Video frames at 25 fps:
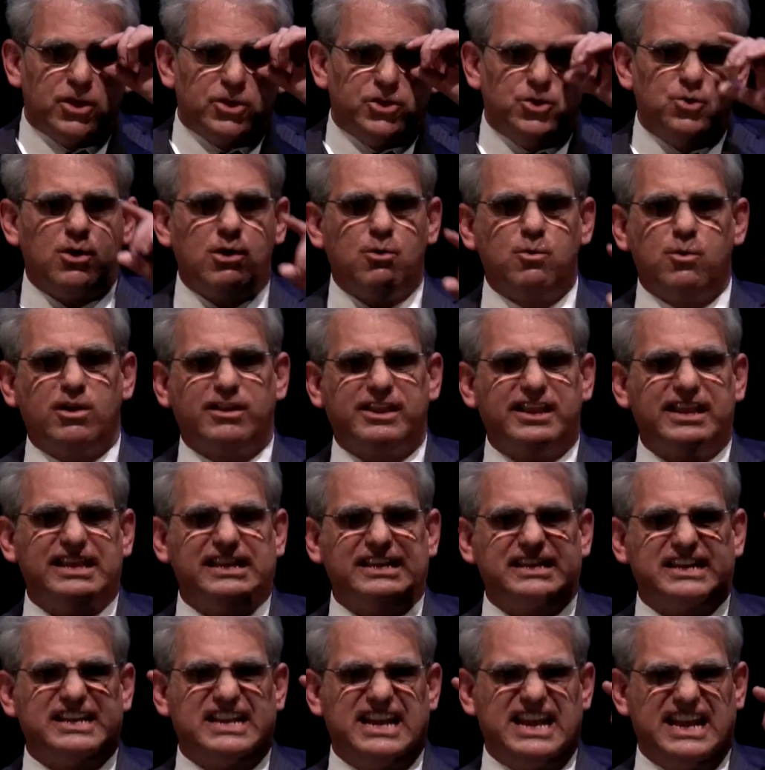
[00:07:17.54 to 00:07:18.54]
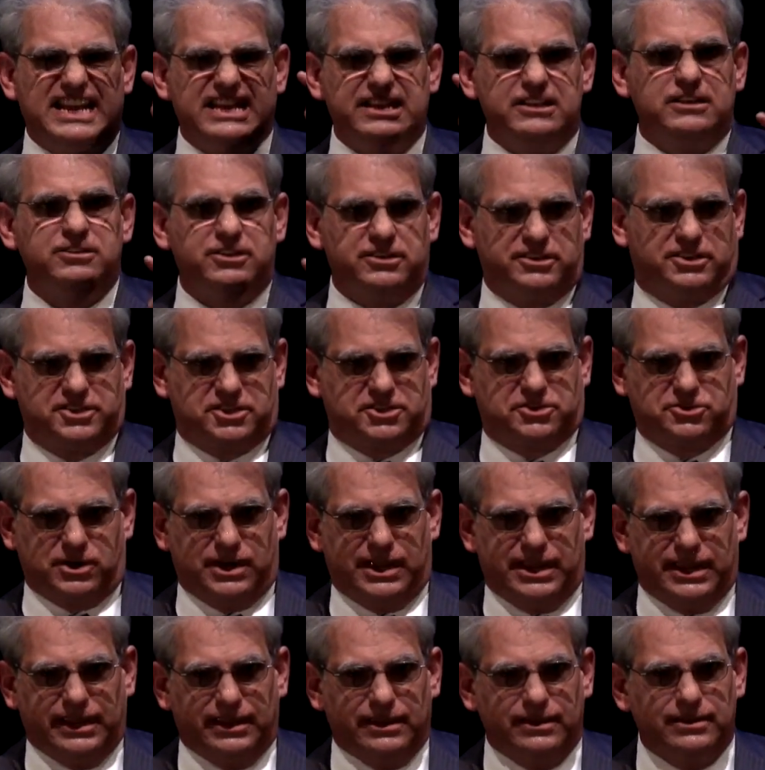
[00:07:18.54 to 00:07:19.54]
You are working in an
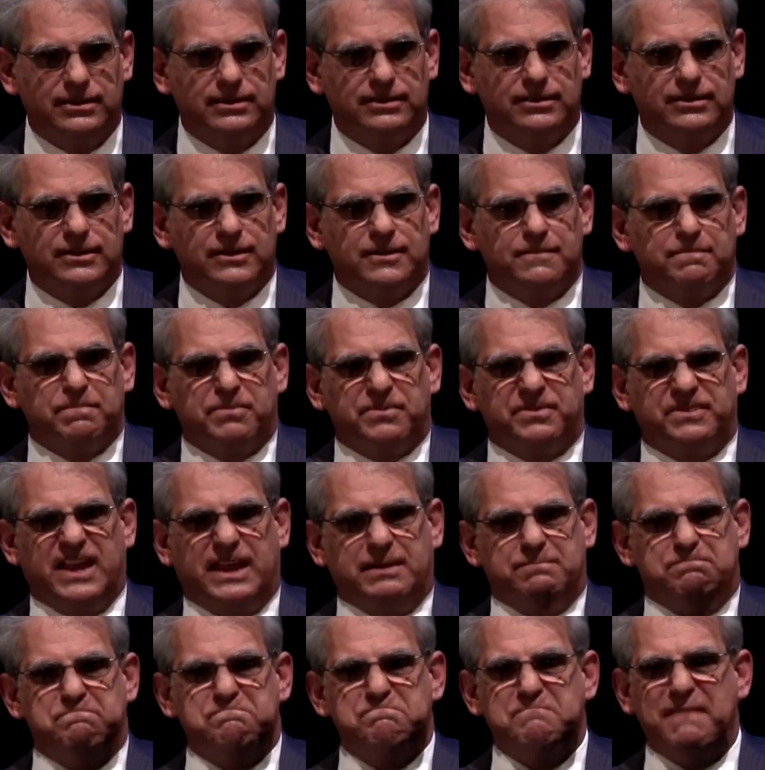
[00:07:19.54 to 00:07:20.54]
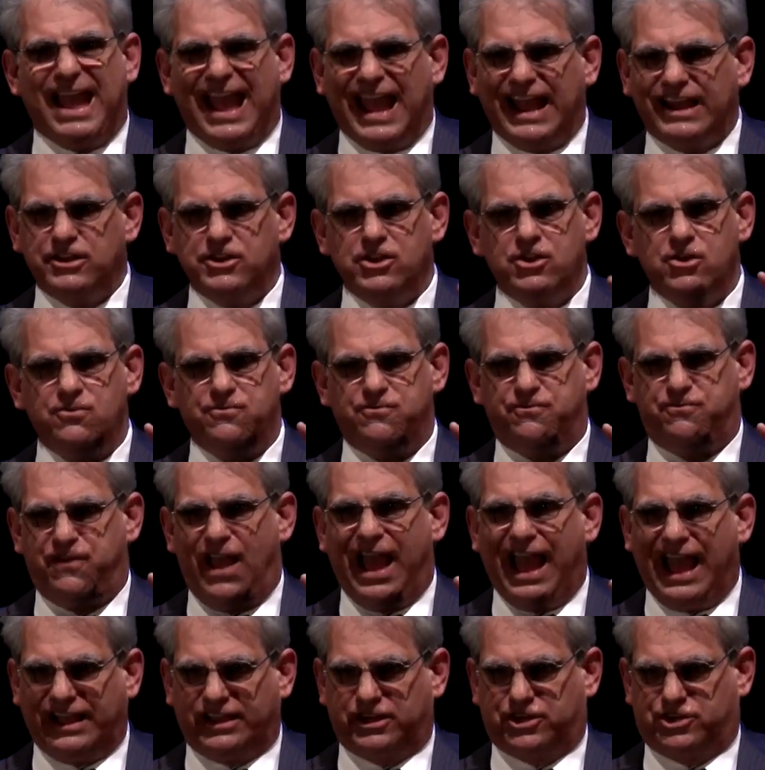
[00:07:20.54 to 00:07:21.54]
industry that
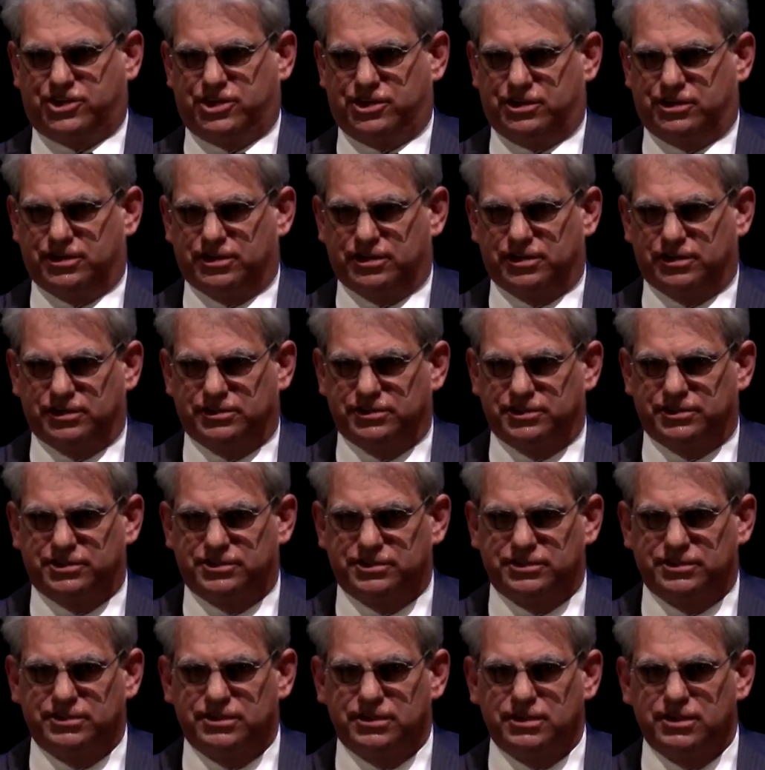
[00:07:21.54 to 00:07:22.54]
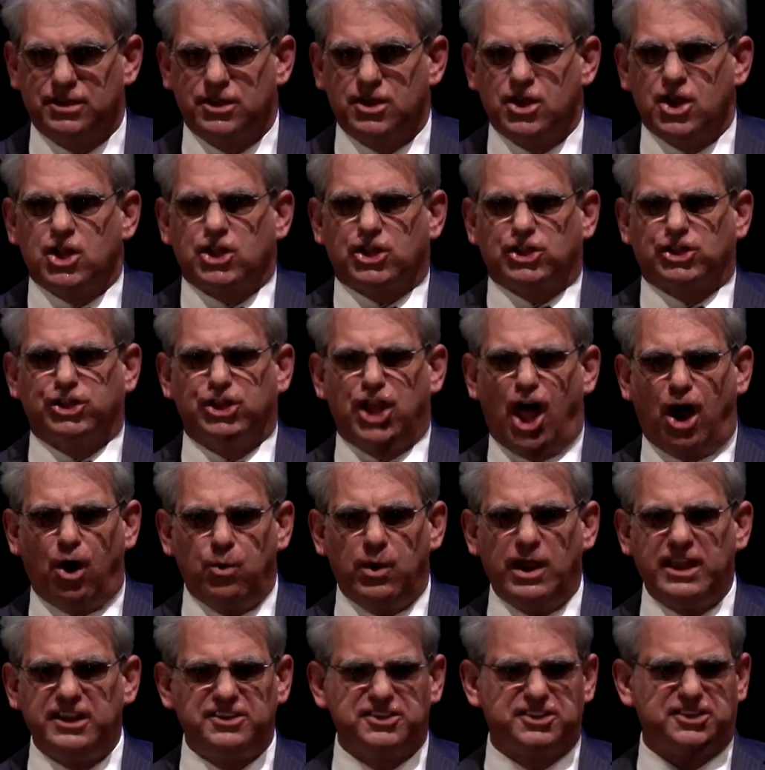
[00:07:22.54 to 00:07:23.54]
manufactures
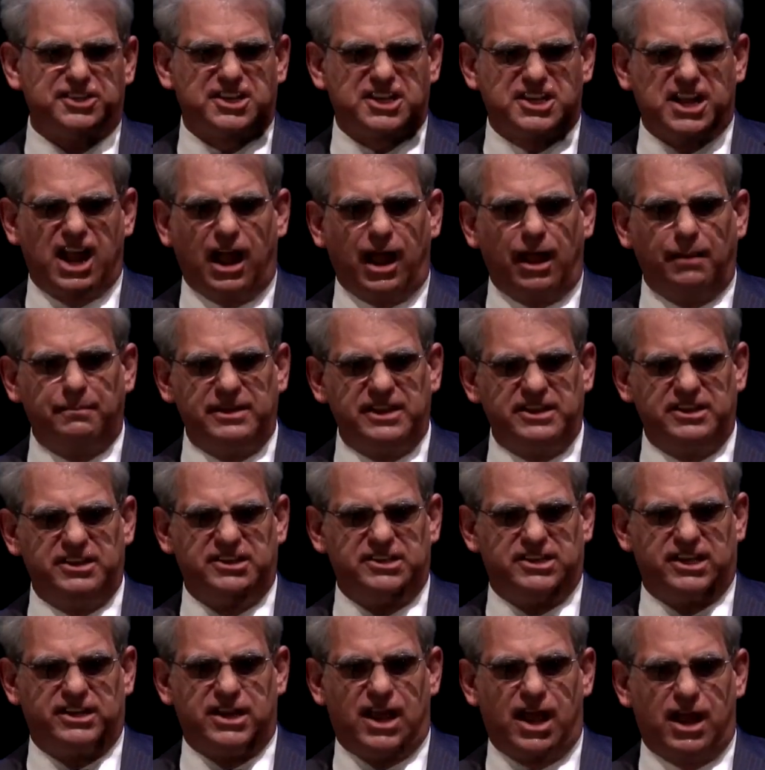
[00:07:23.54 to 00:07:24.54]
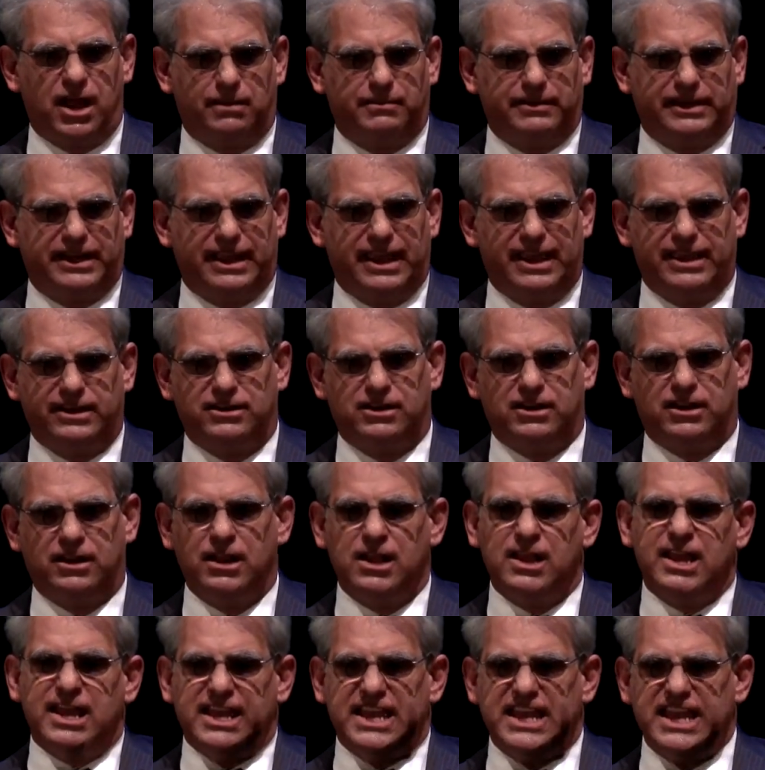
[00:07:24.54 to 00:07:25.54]
lowest common
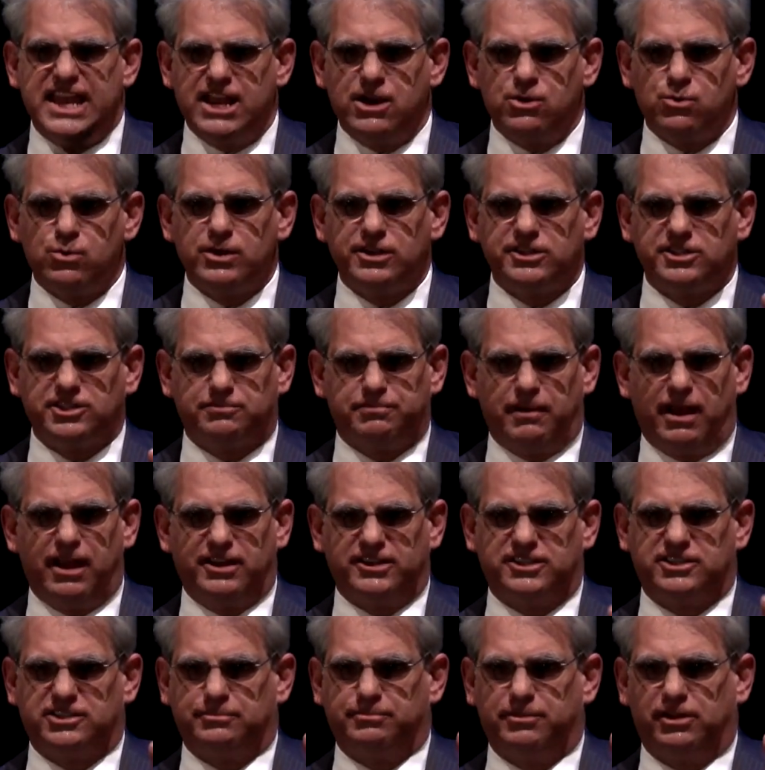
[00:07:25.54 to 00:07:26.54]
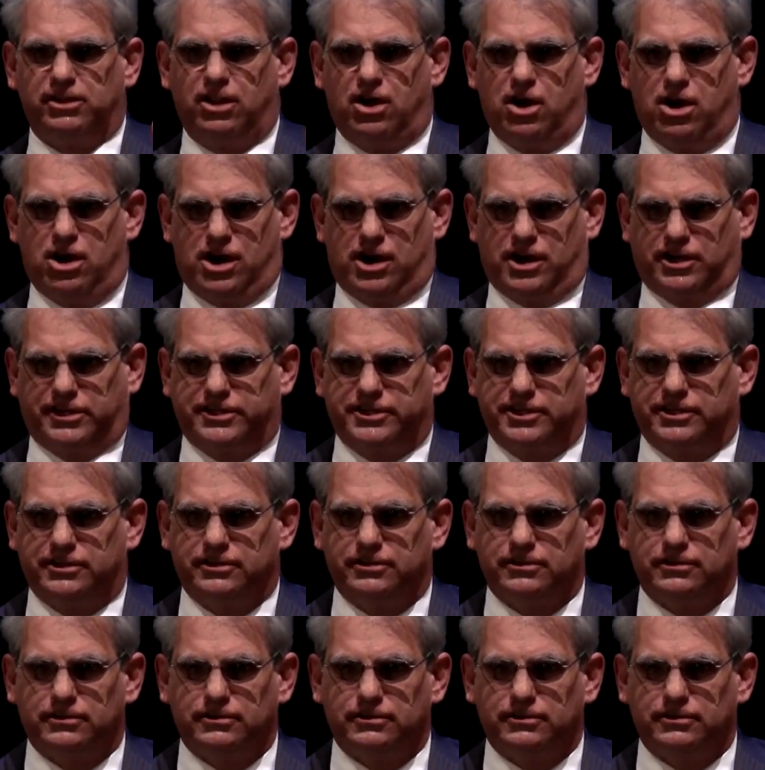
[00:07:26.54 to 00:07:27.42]
denominator, irresponsible art,